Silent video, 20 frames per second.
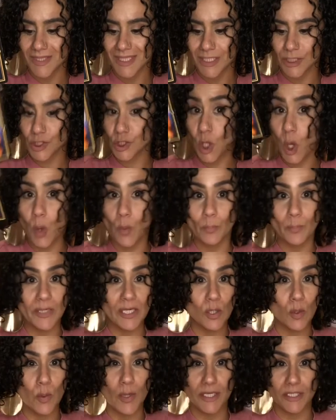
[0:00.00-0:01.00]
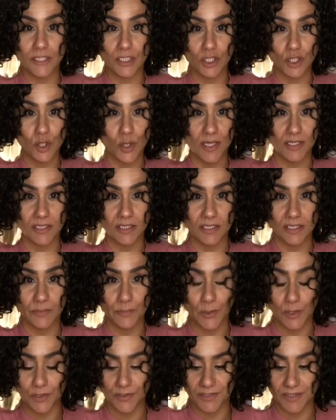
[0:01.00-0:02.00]
Don't be quick to trust this
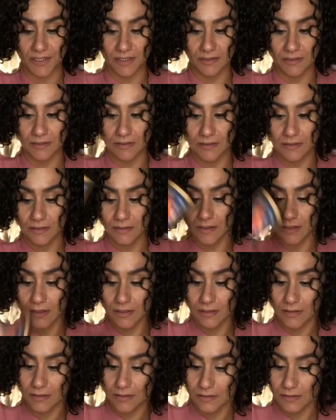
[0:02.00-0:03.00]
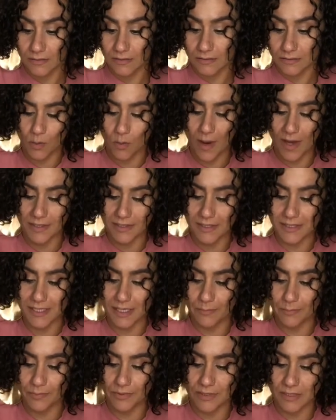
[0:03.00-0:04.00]
person. Why is
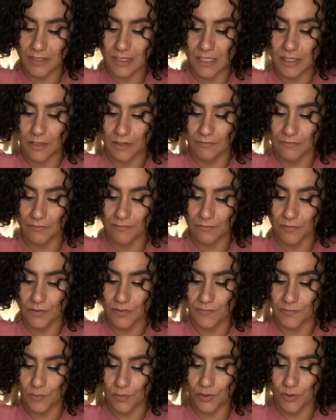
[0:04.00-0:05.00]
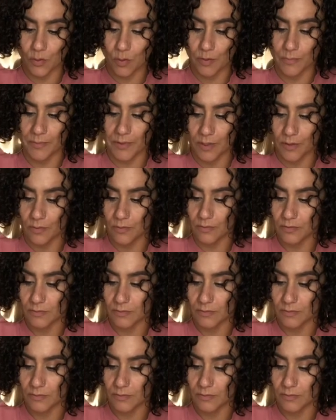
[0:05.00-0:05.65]
Temperance here in reverse for Scorpio?